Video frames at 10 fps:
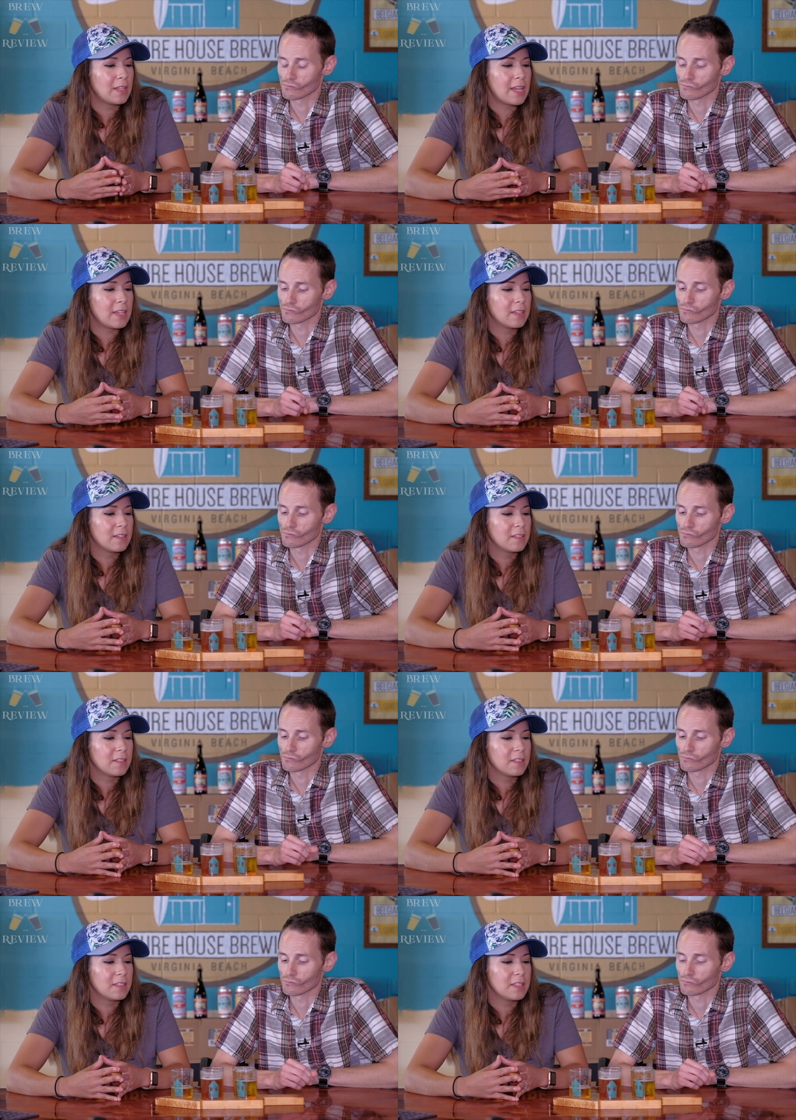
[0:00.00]
Speaker 1: like
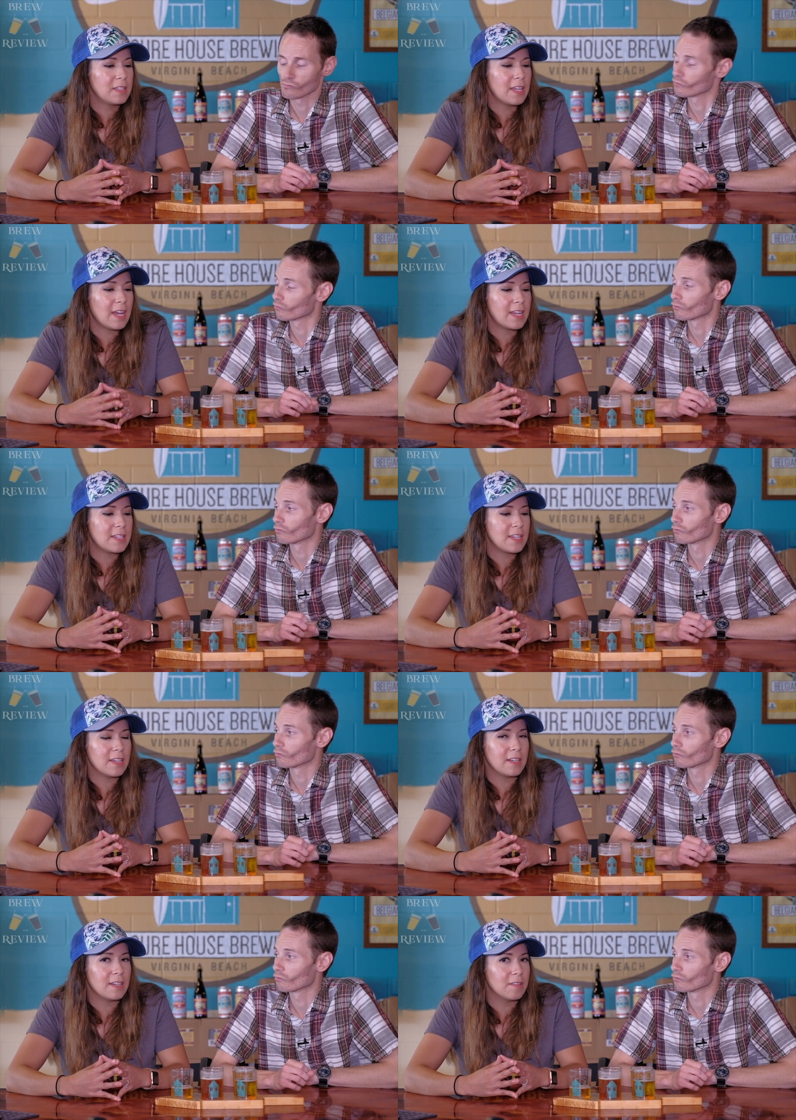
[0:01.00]
the
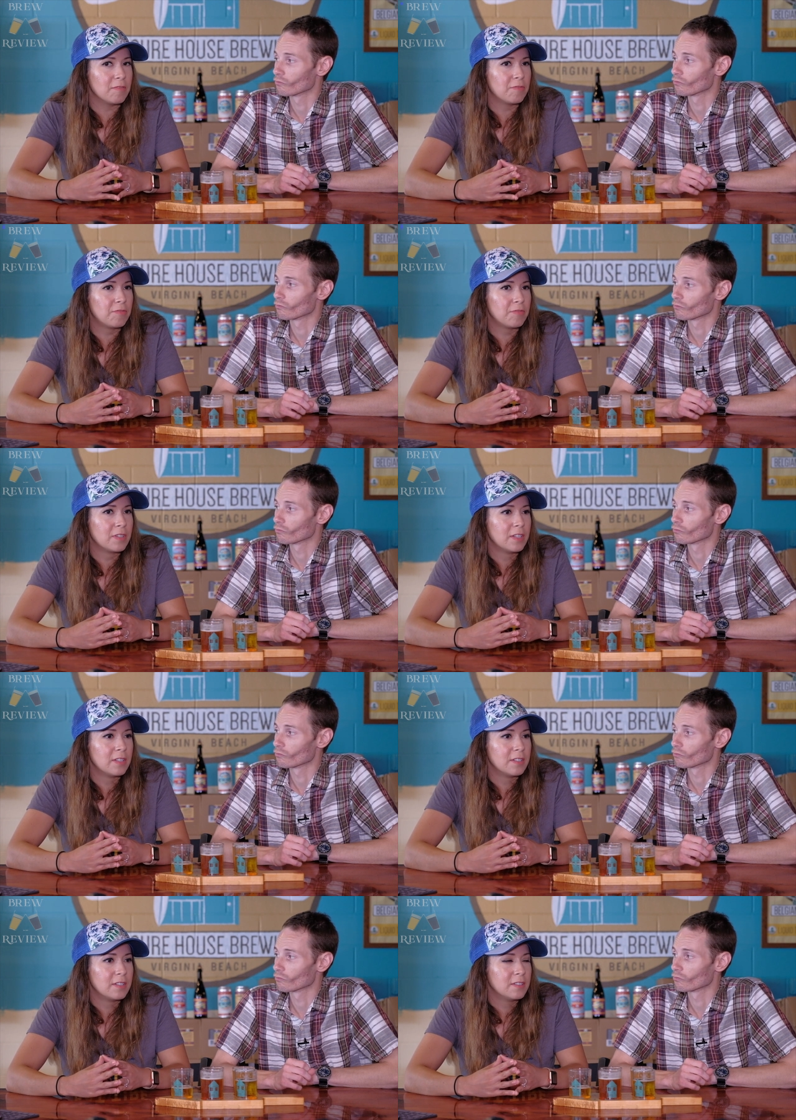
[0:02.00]
idea
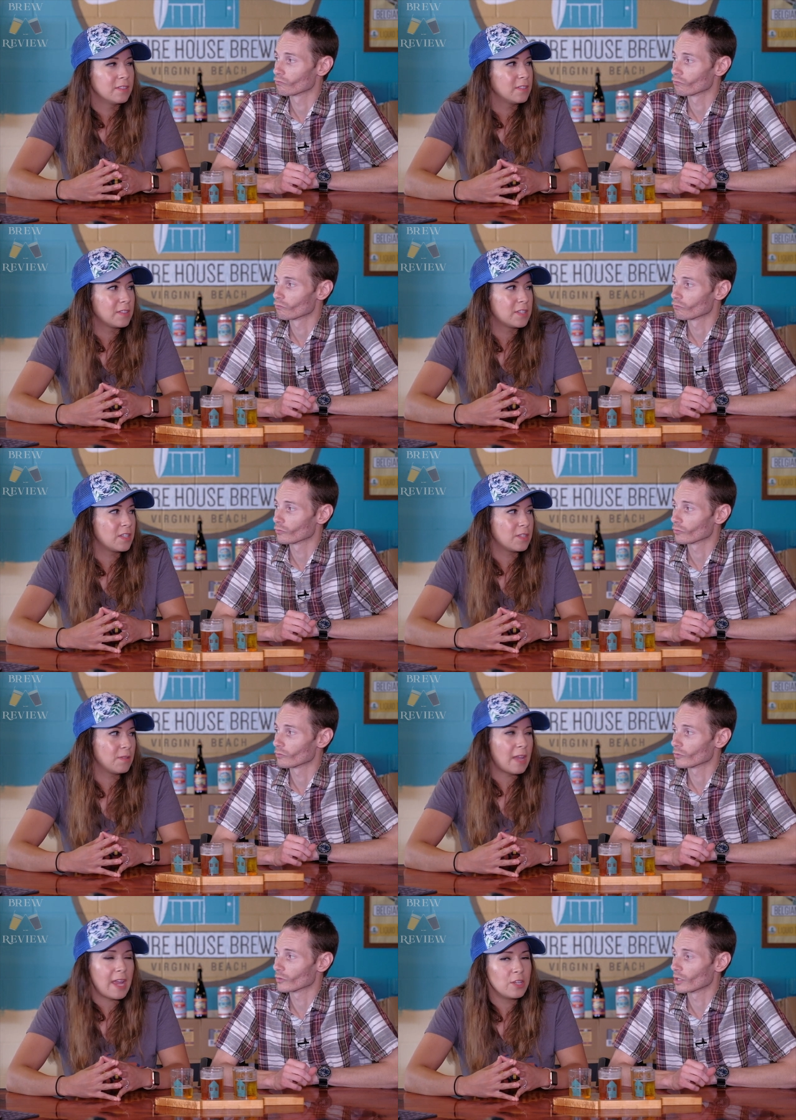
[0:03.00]

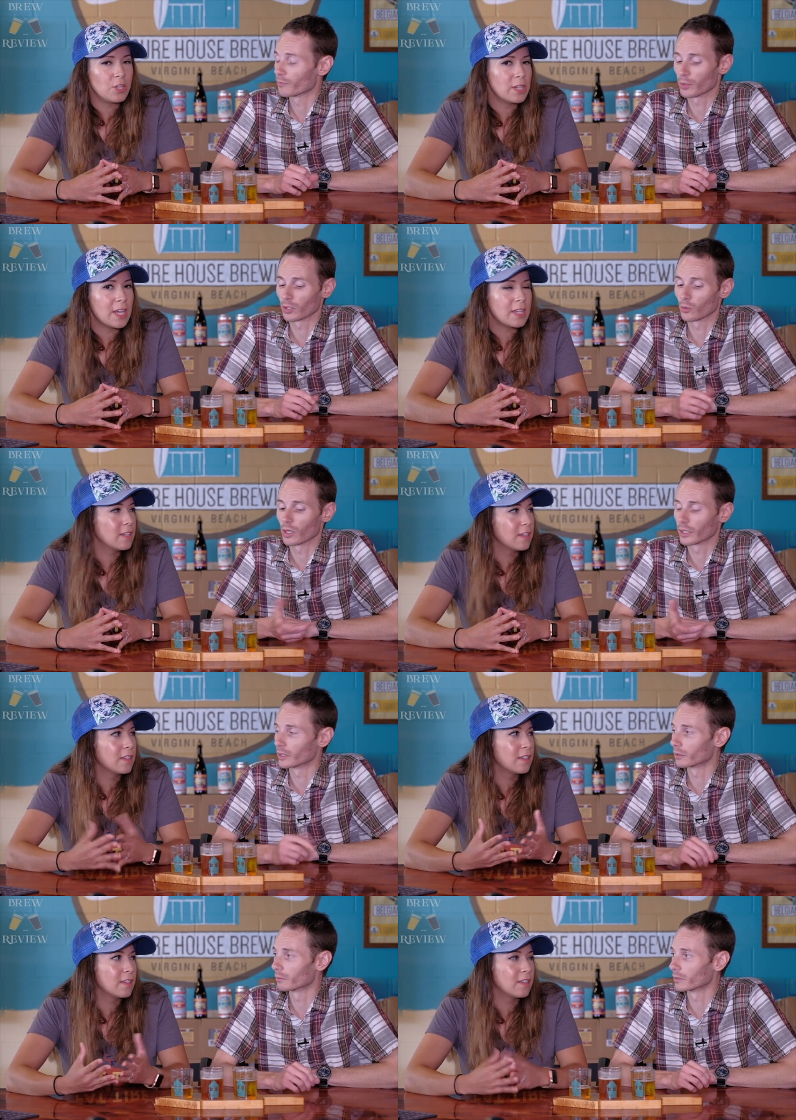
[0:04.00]
of
Speaker 2: aging of putting it, wine
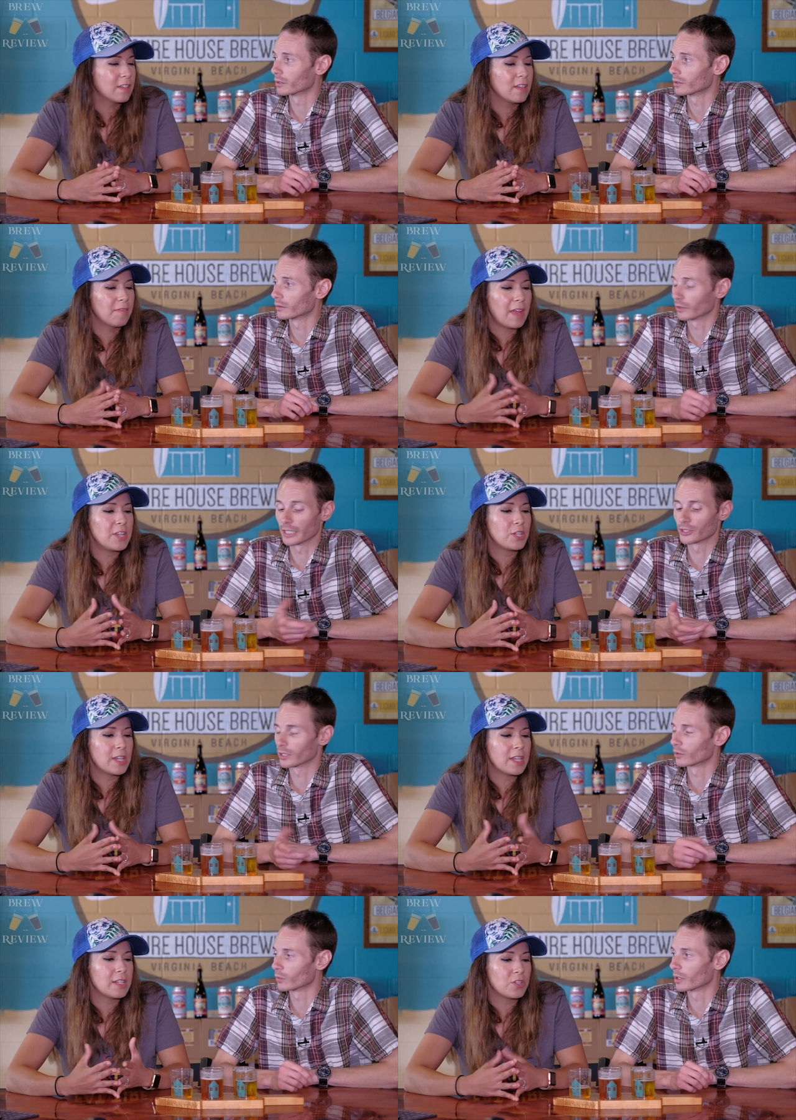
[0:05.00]
in it, in, or aging, aging
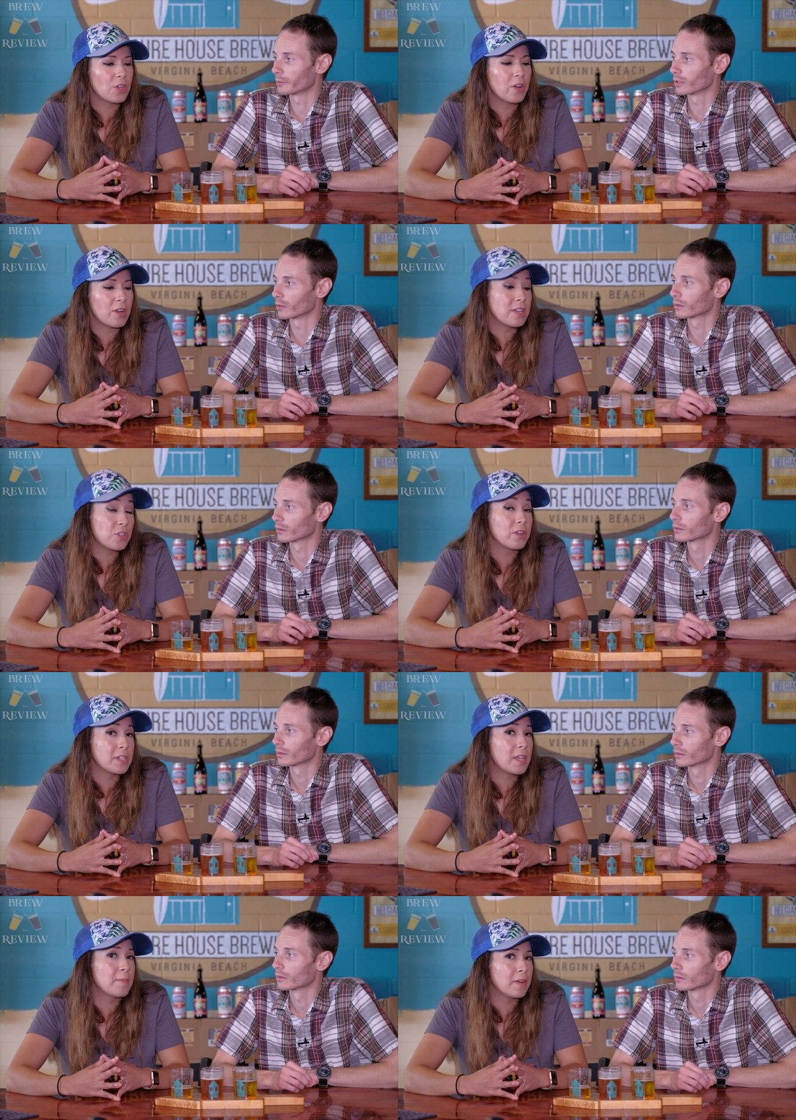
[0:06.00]
it in, in, the char-
Speaker 1: in, the
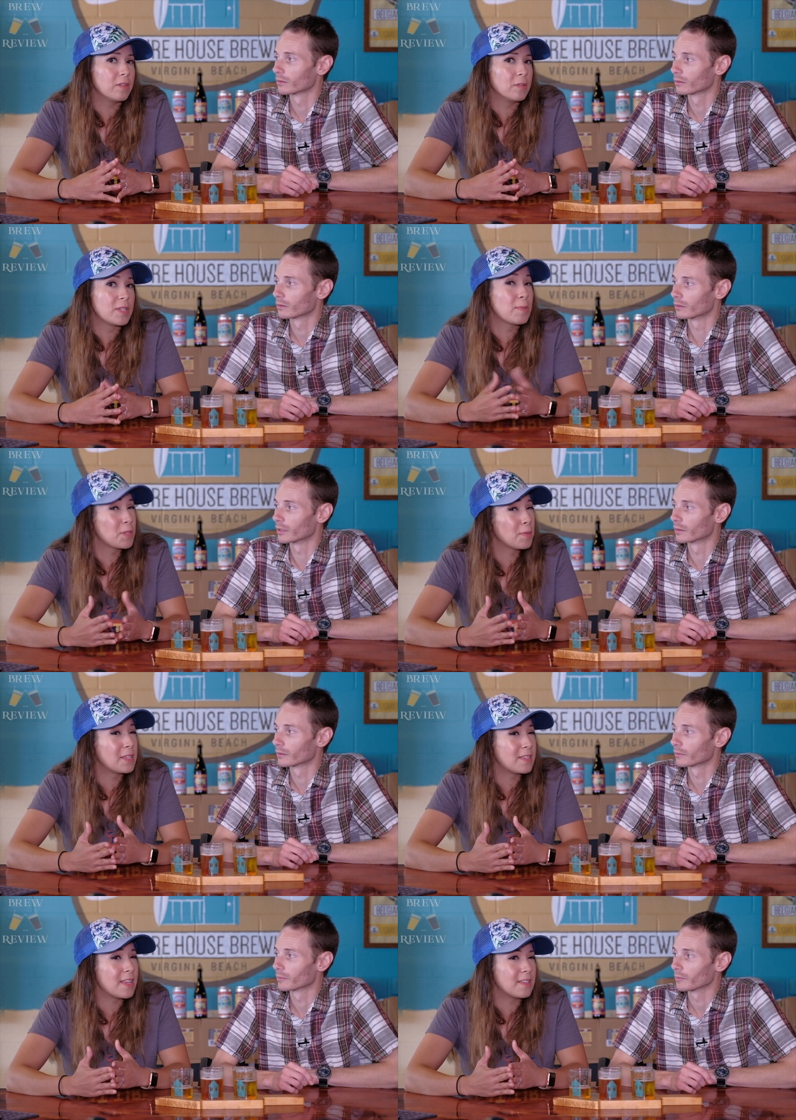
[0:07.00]
Chardonnay barrel, especially yeah. with
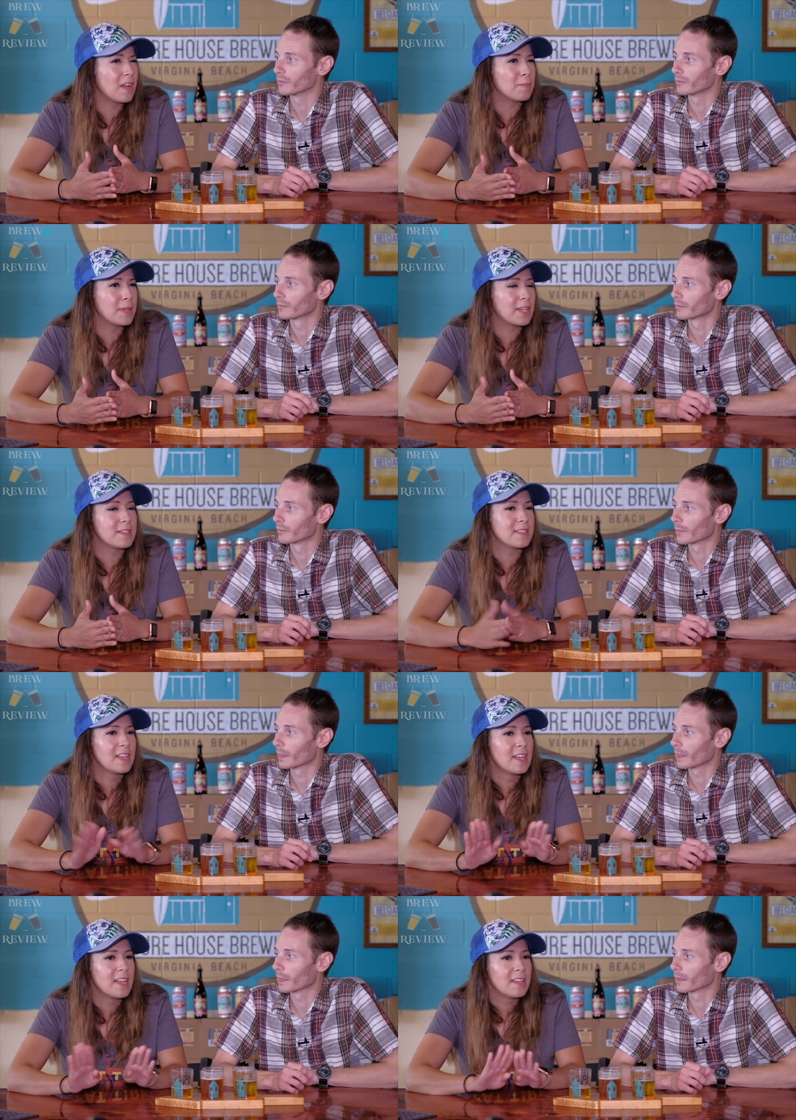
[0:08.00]
the saison because
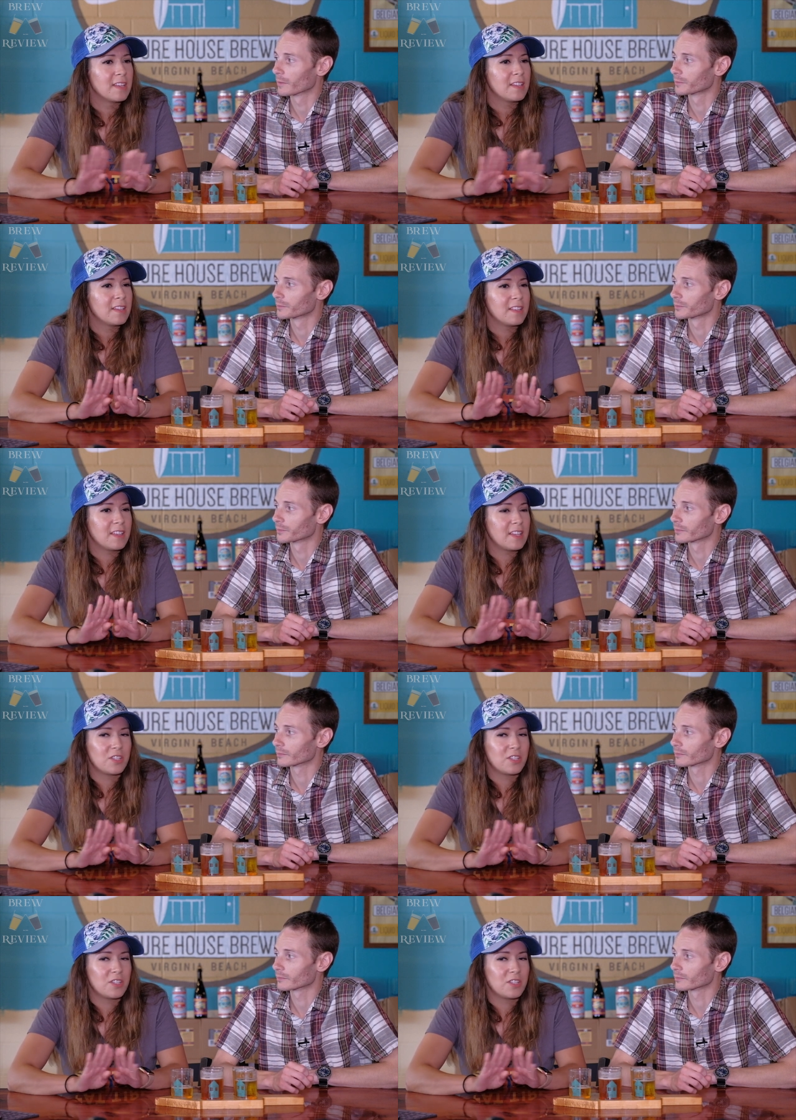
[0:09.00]
it